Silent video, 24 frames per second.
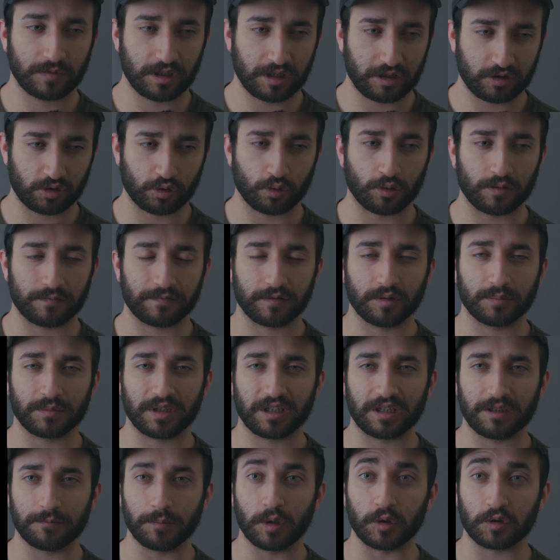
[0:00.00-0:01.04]
a short film
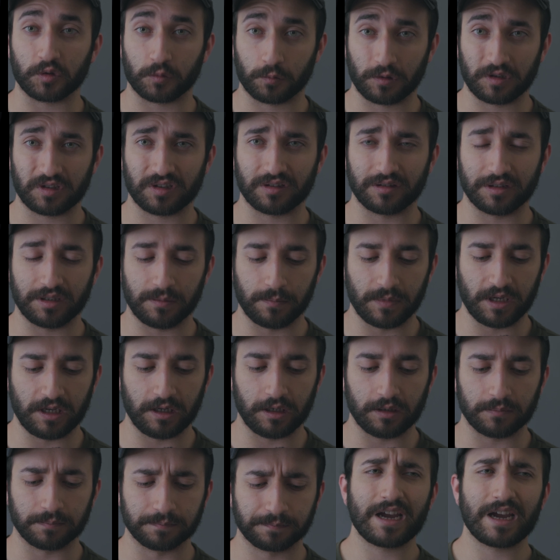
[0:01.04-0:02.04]
that he most recently made,